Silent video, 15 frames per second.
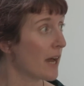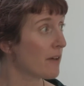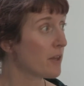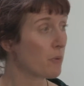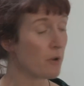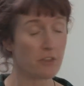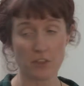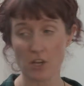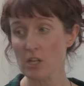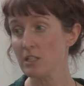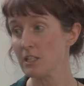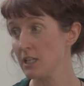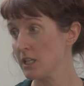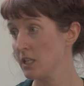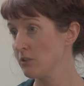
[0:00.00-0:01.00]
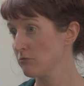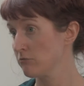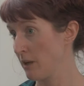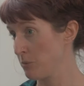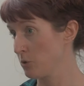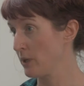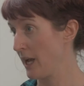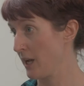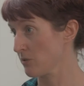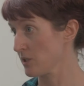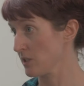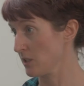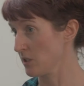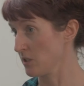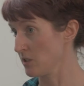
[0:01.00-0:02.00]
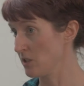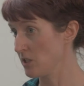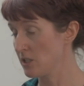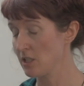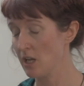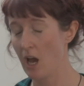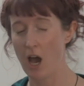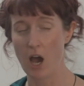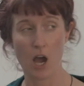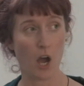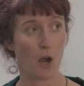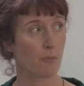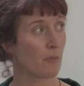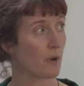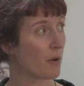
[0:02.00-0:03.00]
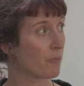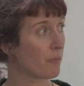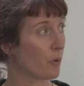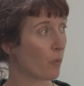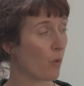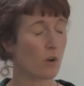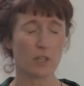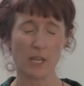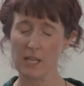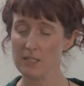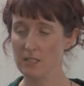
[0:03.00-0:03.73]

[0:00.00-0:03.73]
Now, there were 30 rebel councillors, but what